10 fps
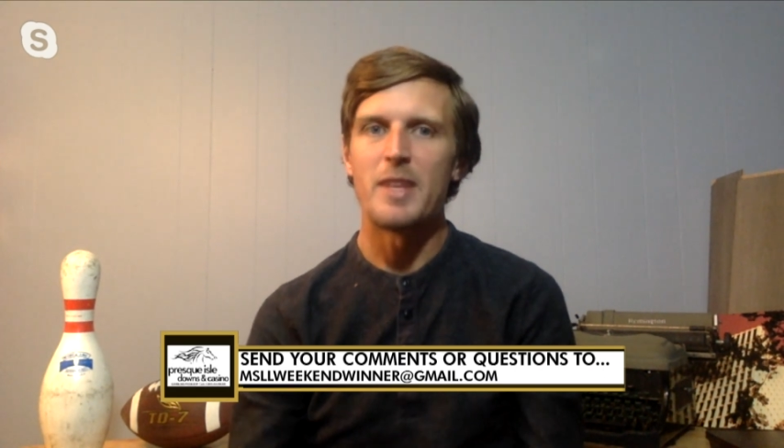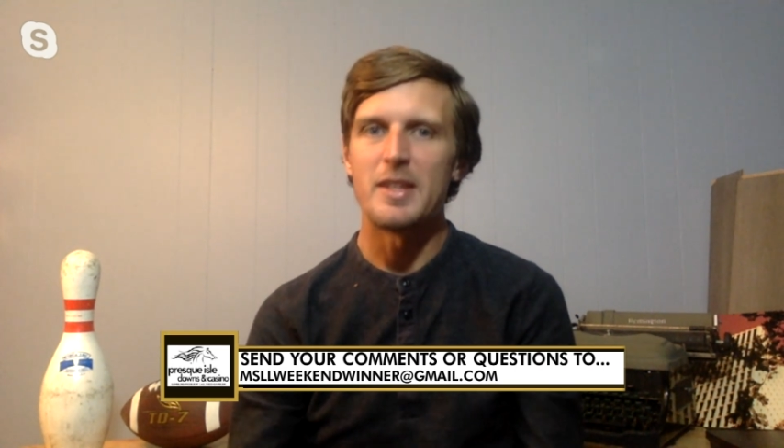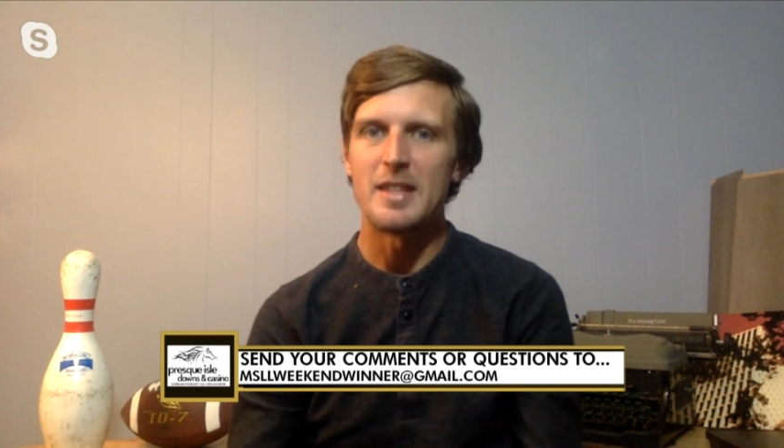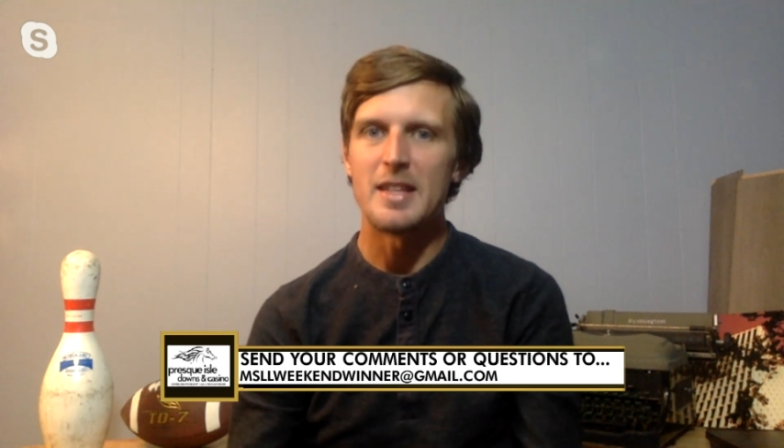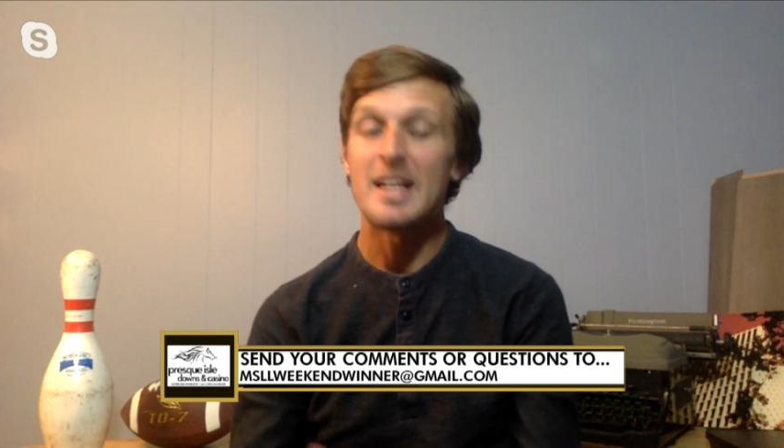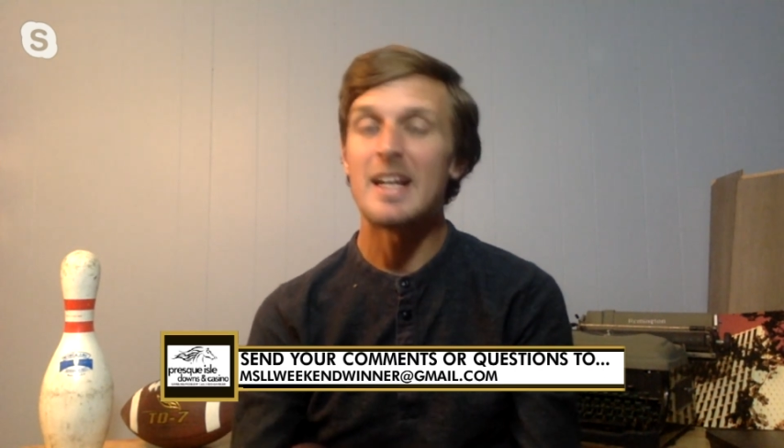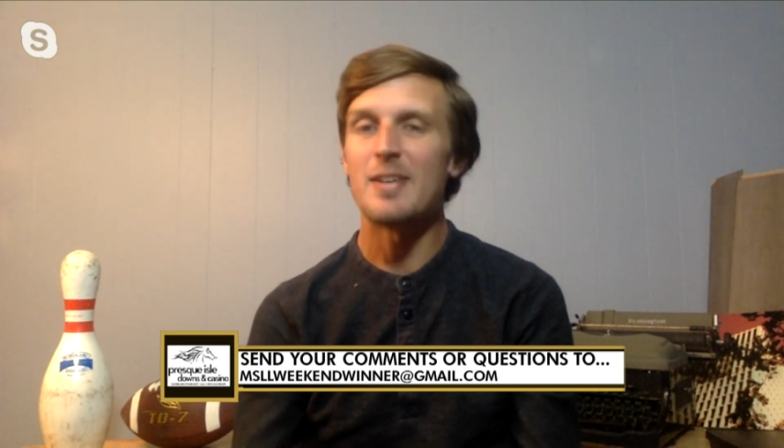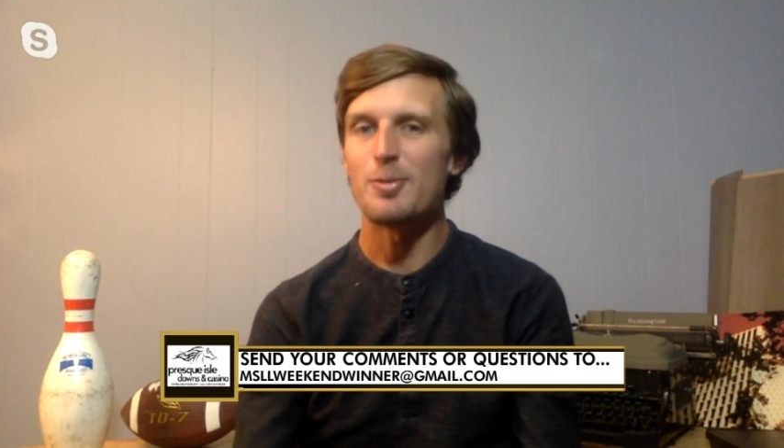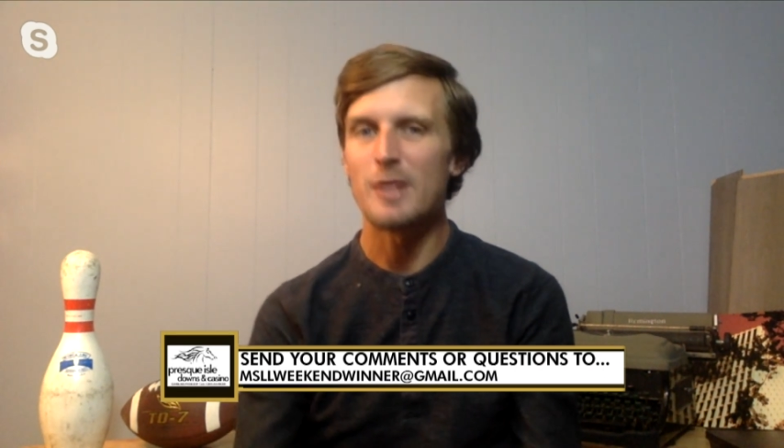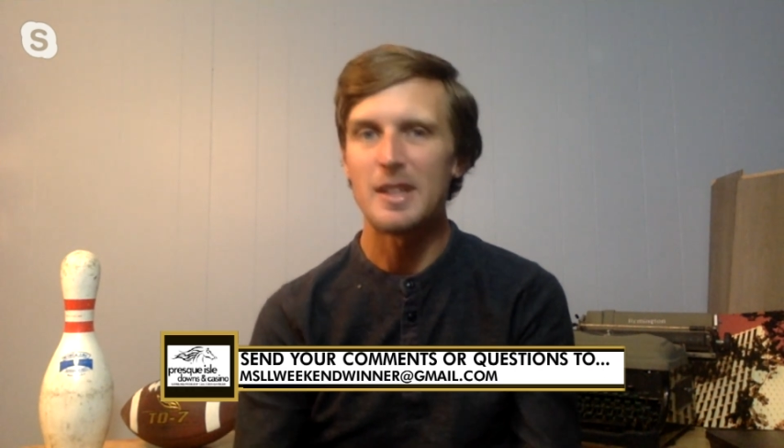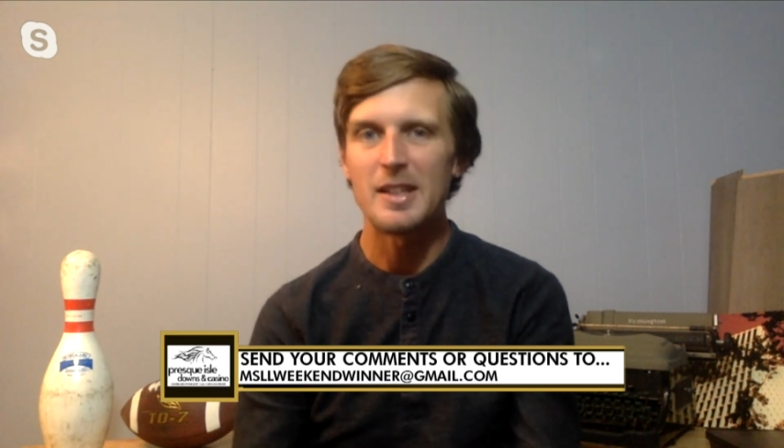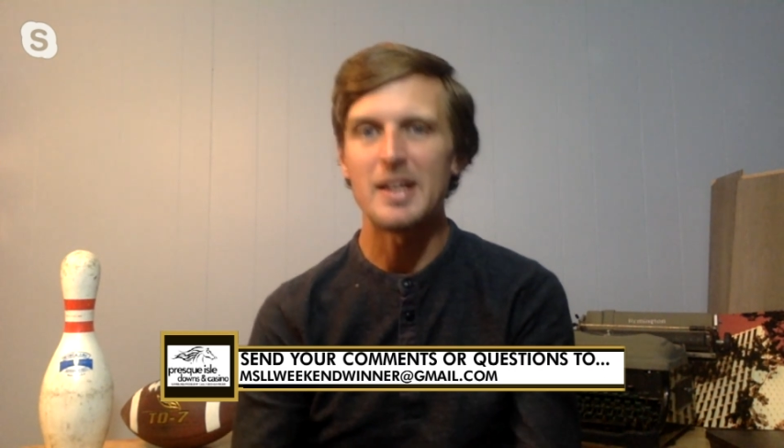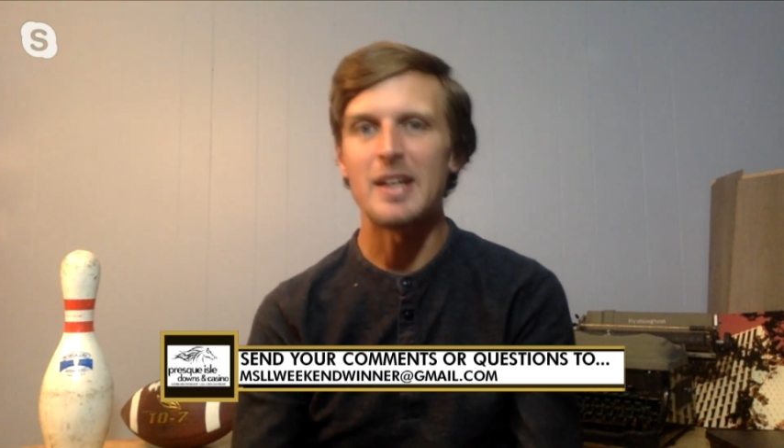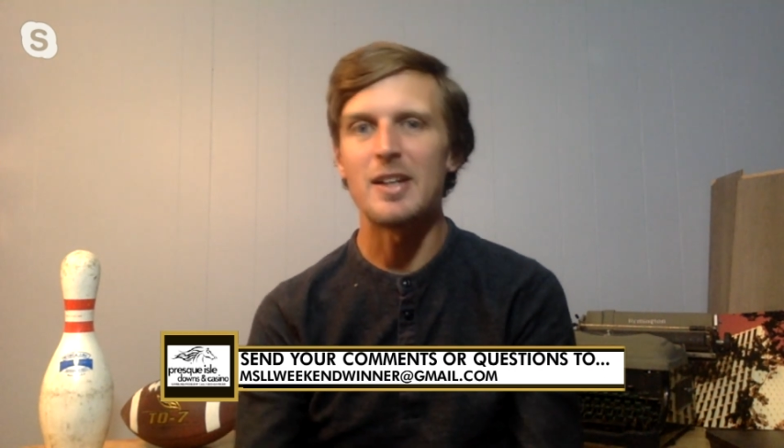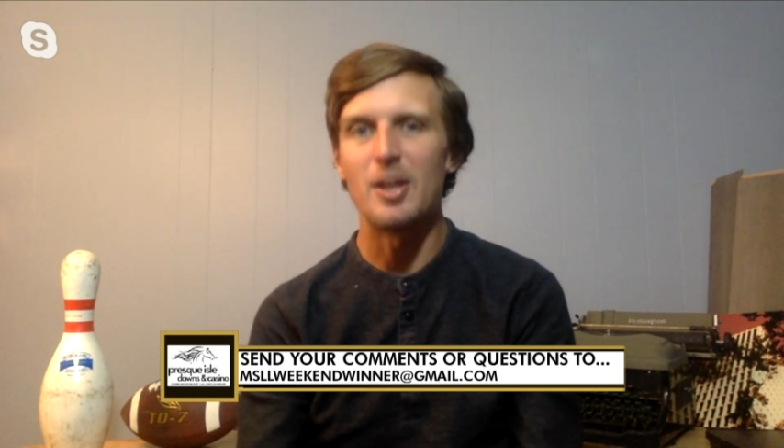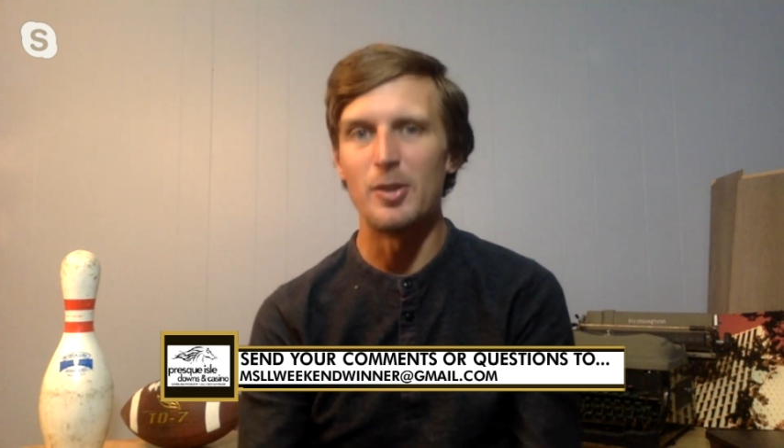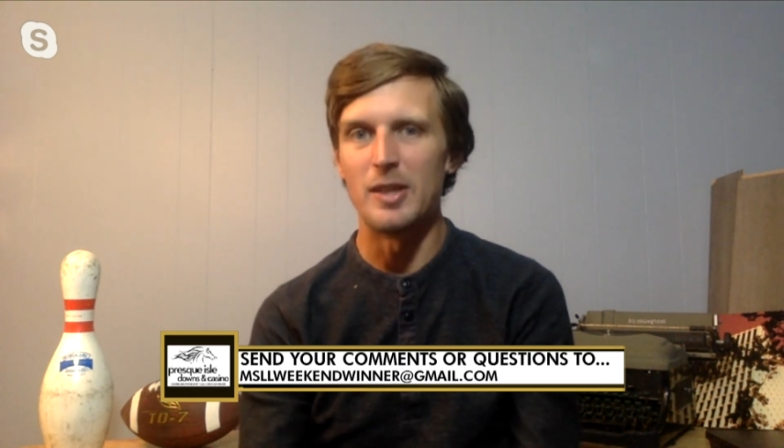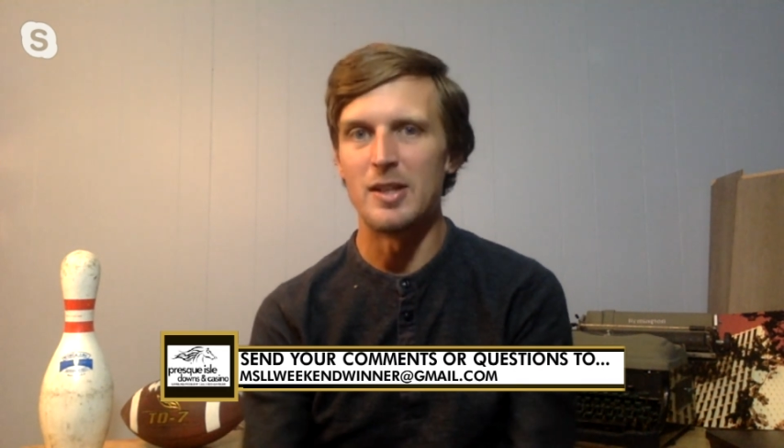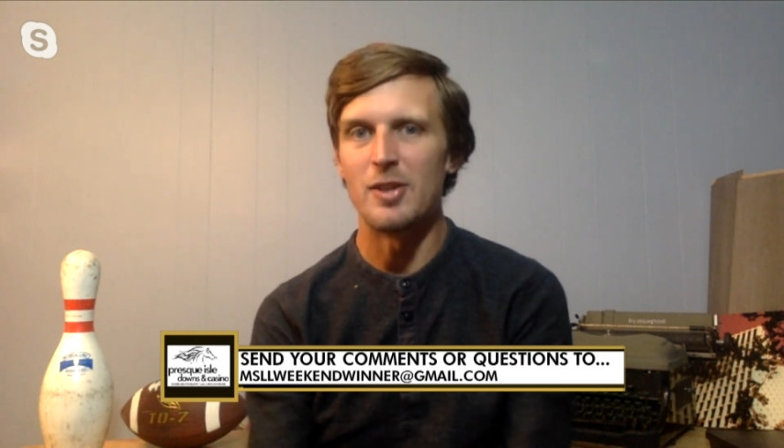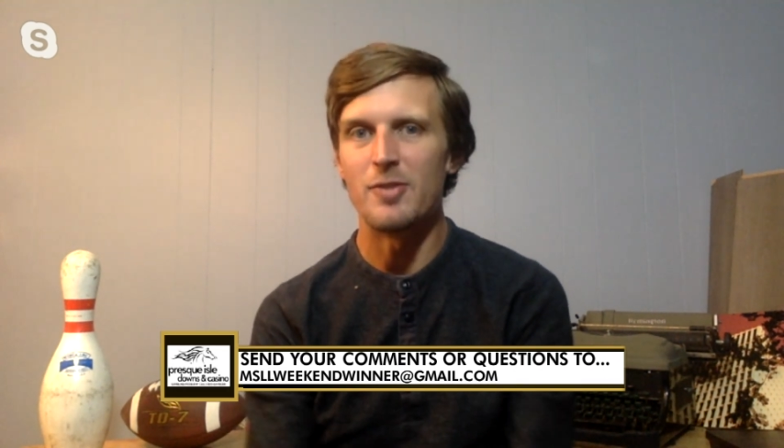and then they kind of really get going
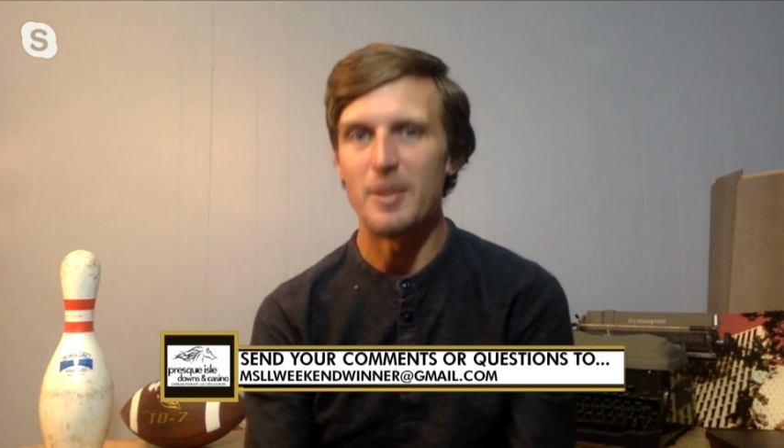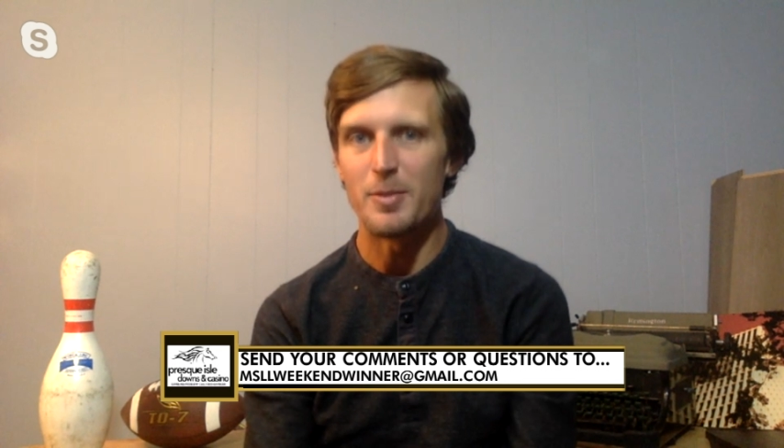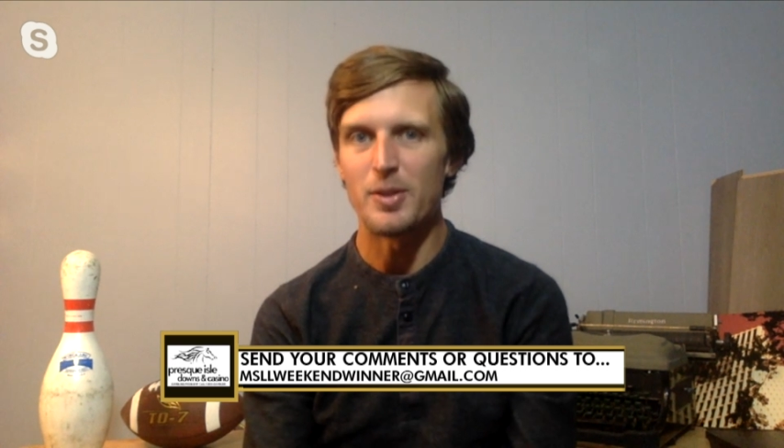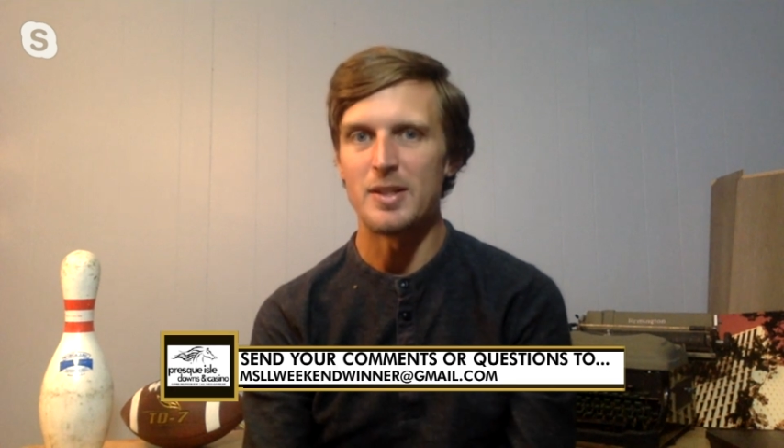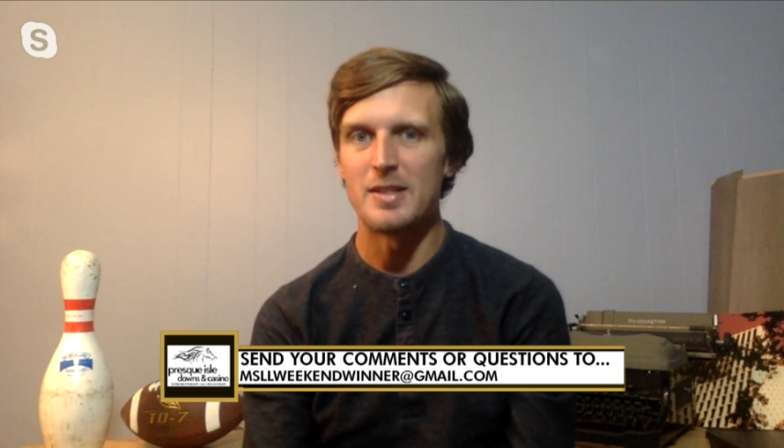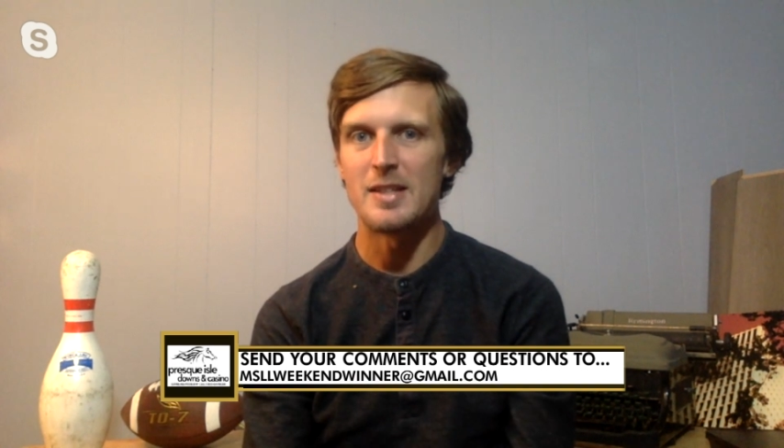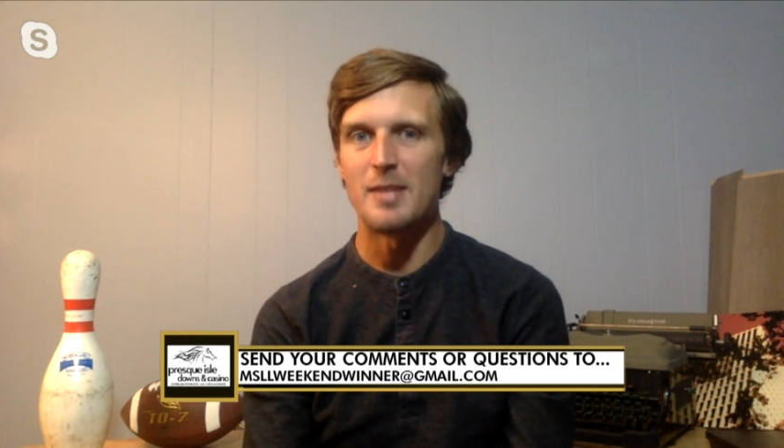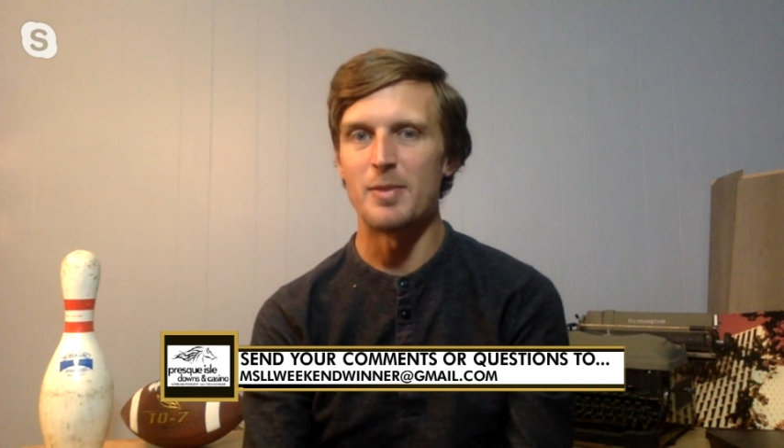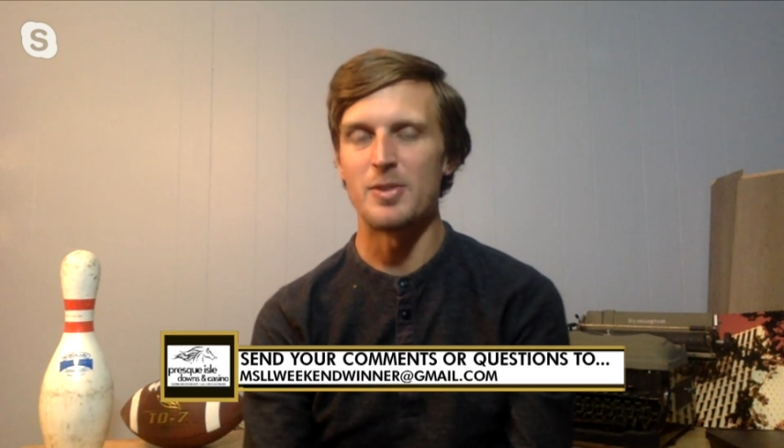in November and December.